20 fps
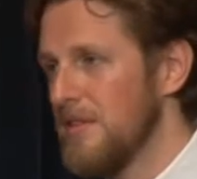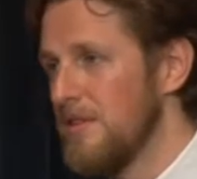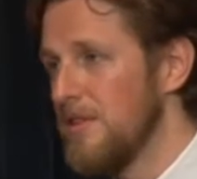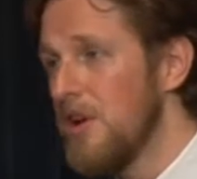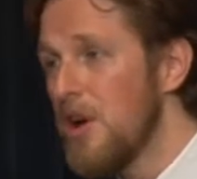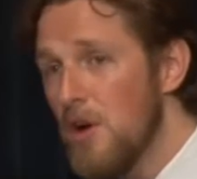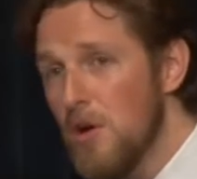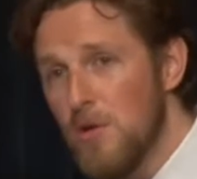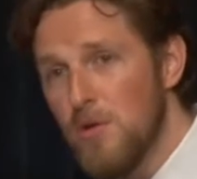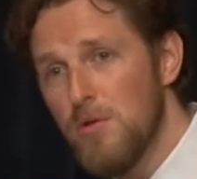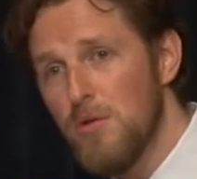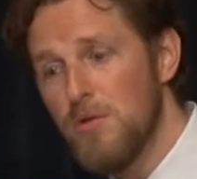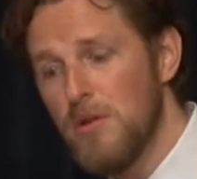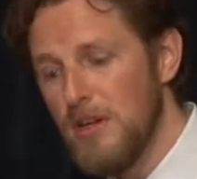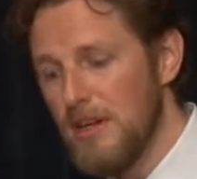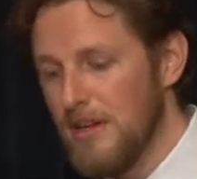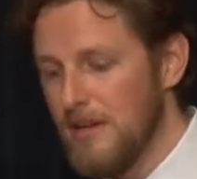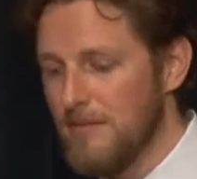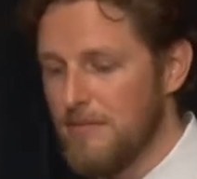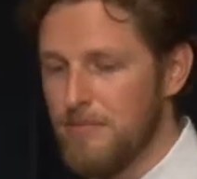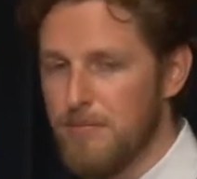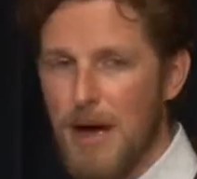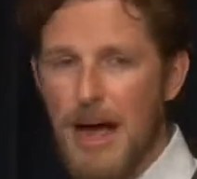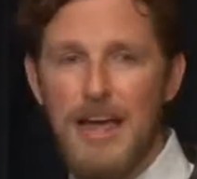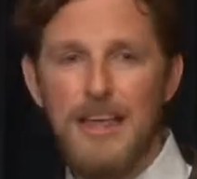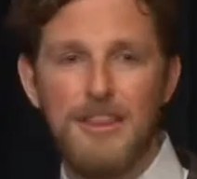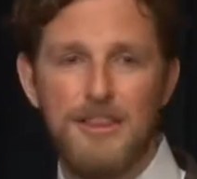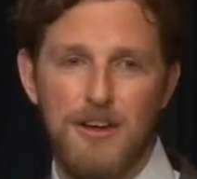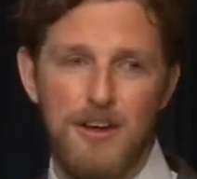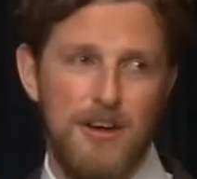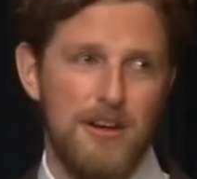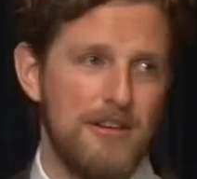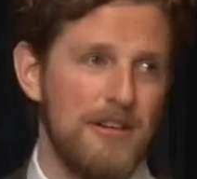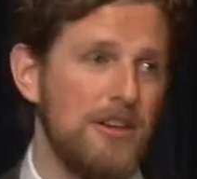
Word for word: Node, in Python,